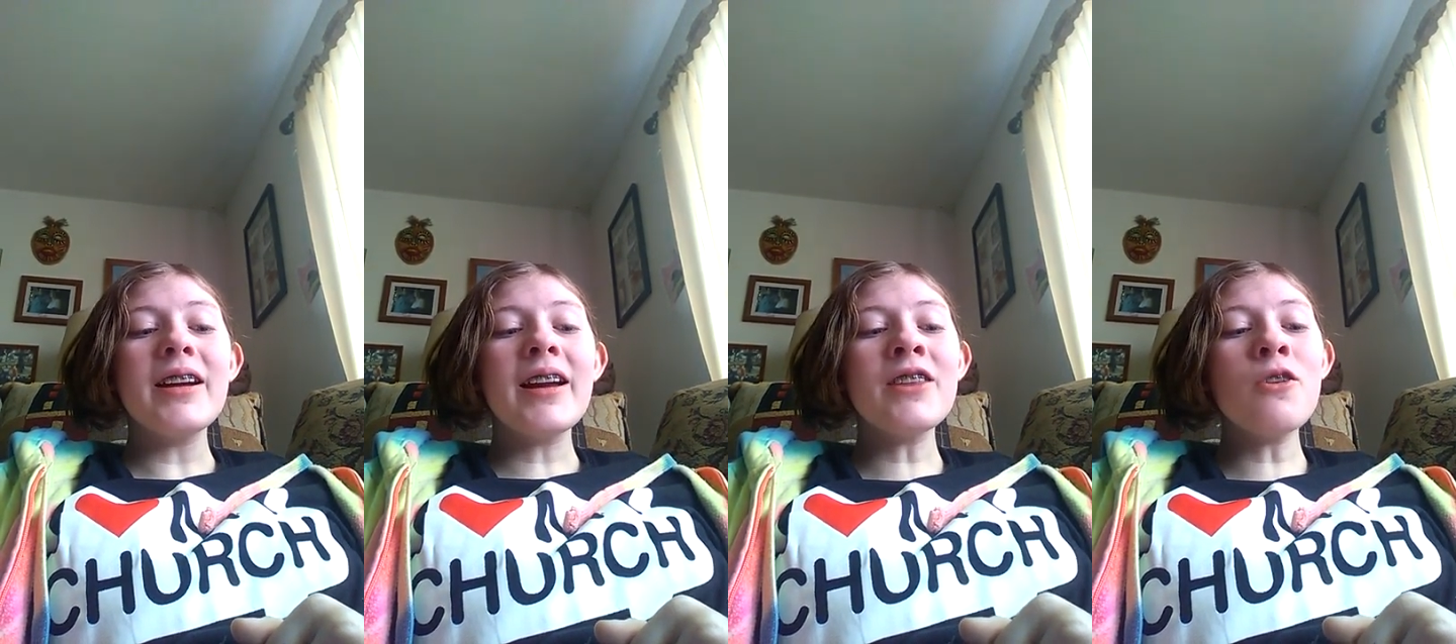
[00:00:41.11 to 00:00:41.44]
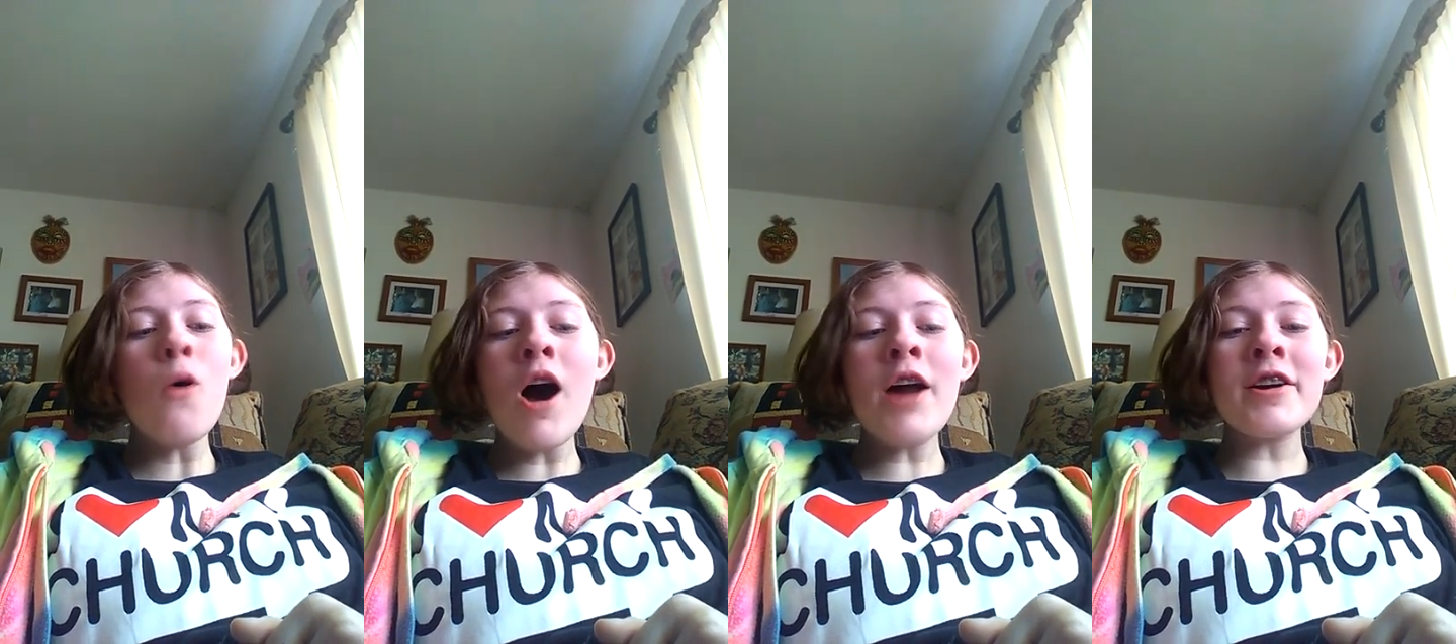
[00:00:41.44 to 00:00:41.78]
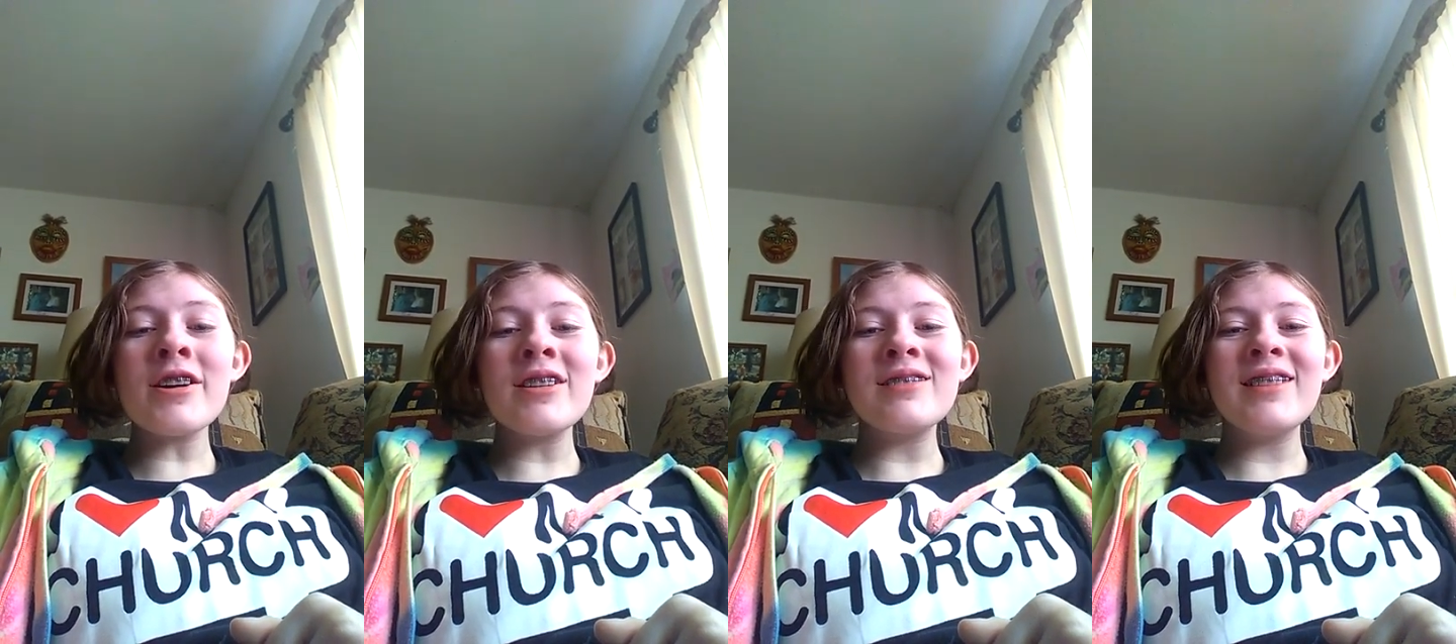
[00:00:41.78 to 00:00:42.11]
in the
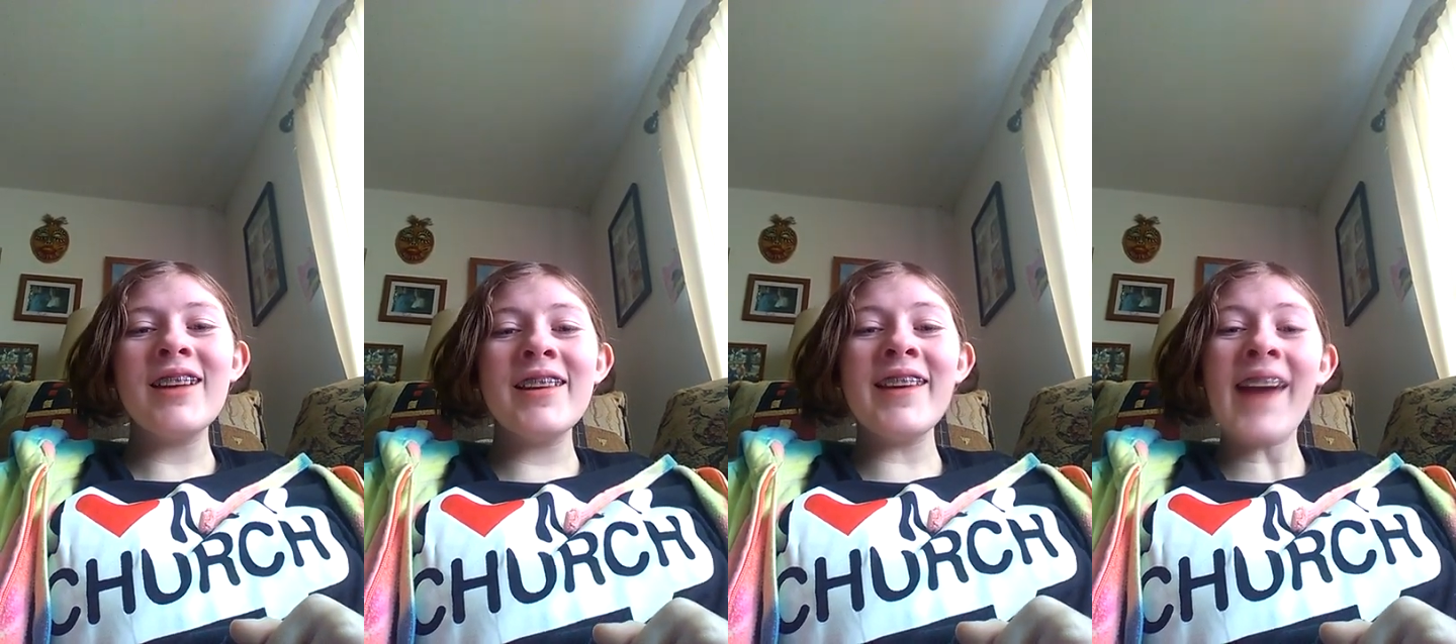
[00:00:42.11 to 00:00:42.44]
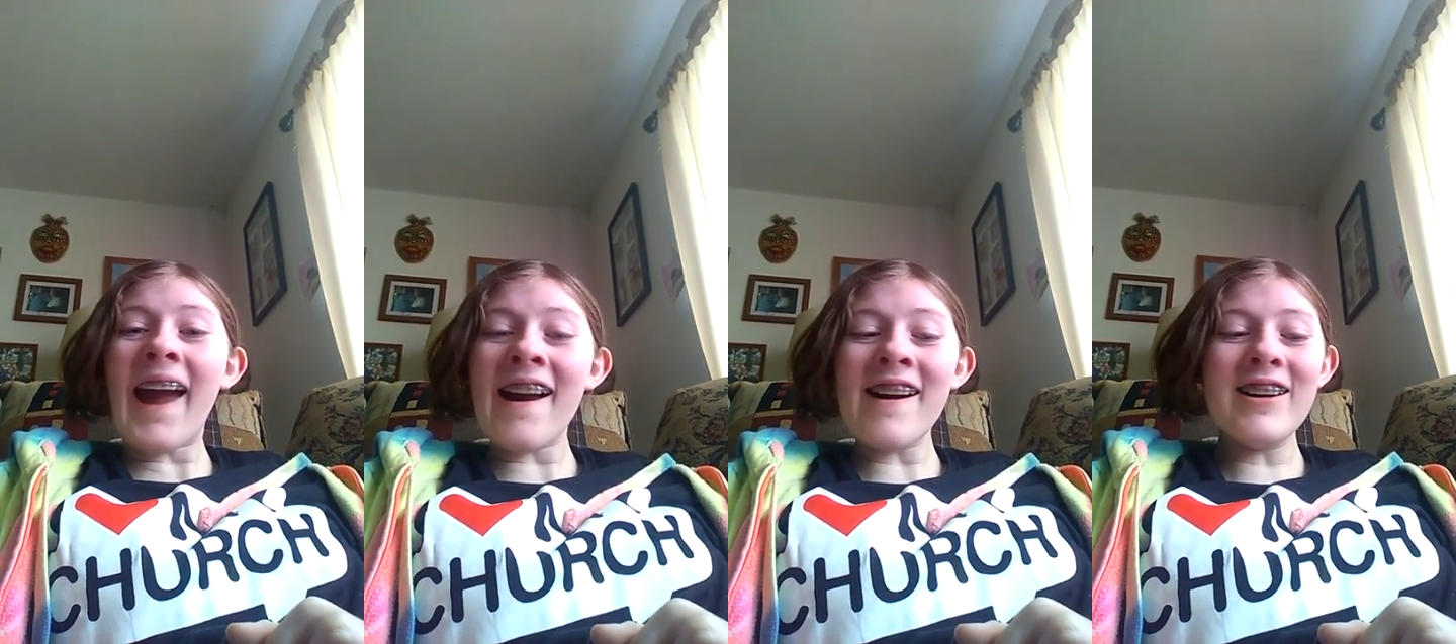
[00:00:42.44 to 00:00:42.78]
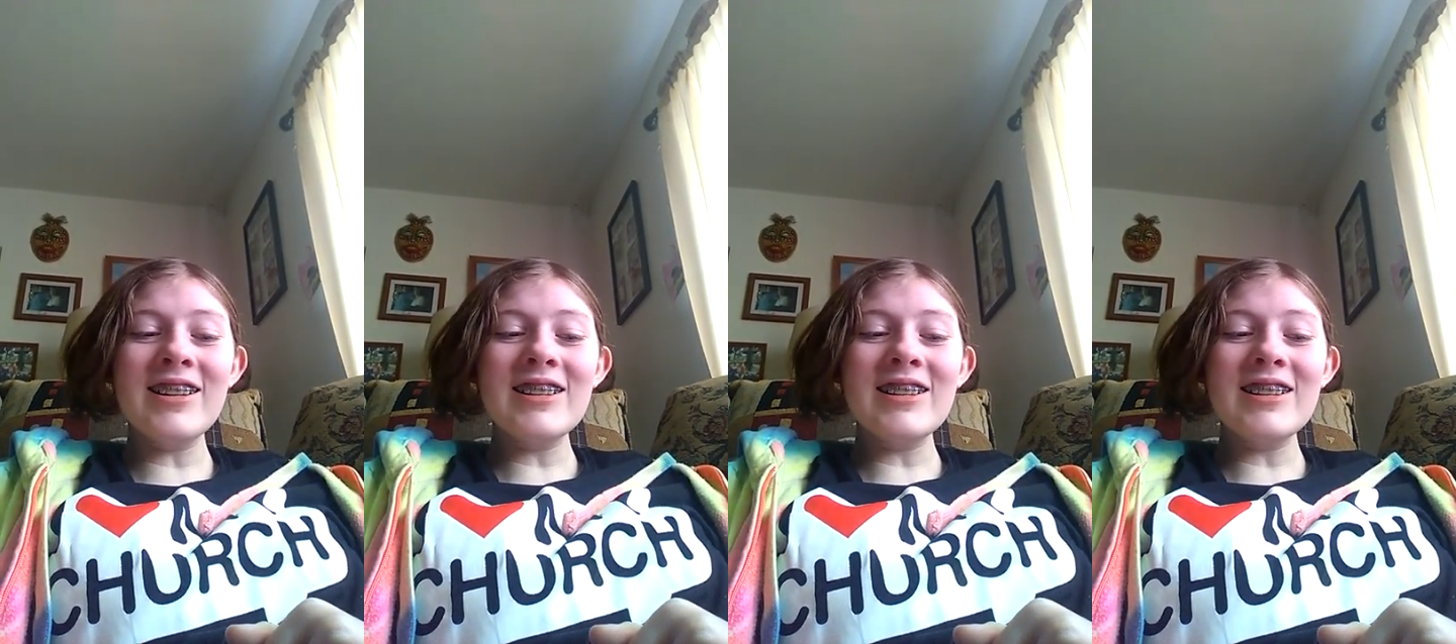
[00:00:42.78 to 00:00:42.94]
water, in the air,